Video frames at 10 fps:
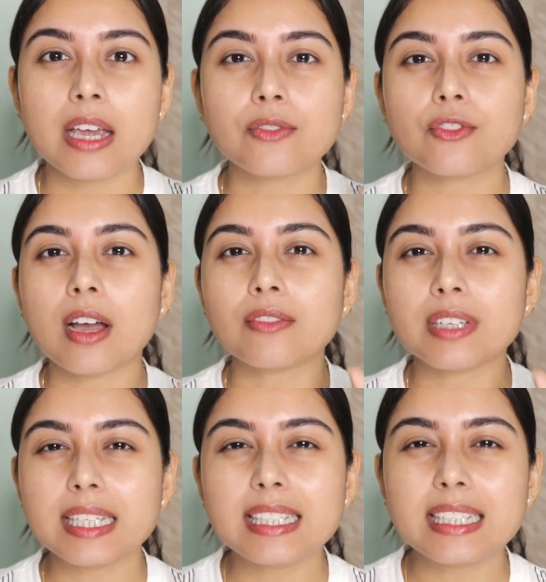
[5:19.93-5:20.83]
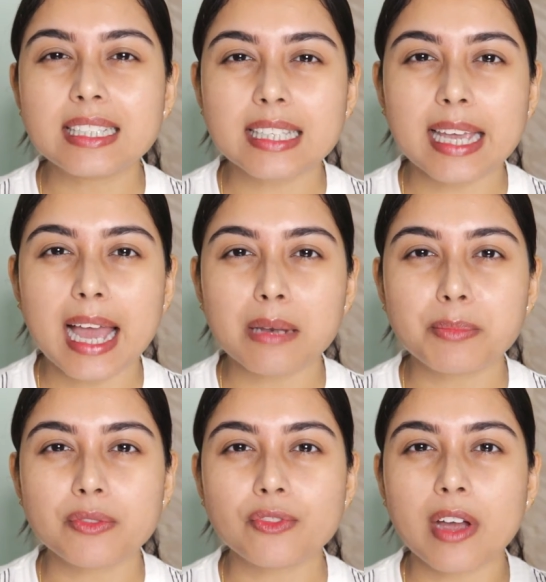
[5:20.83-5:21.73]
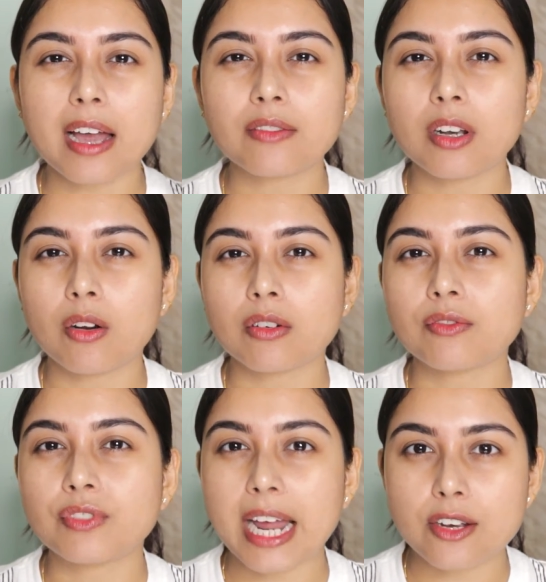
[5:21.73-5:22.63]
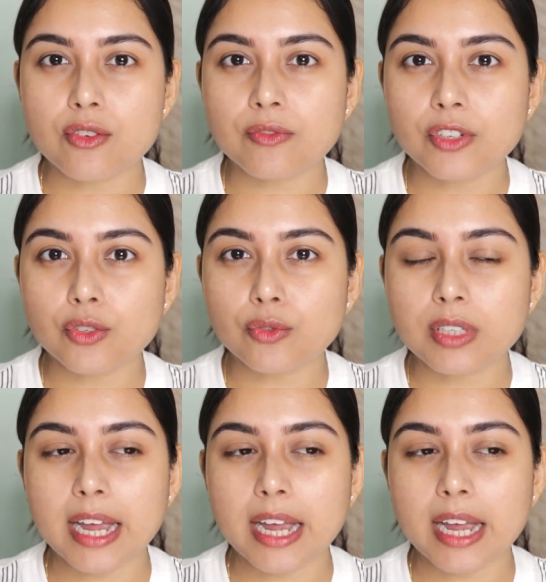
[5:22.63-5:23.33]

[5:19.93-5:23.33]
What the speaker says: if you have itchy scalp, if you have a lot of dandruff issues,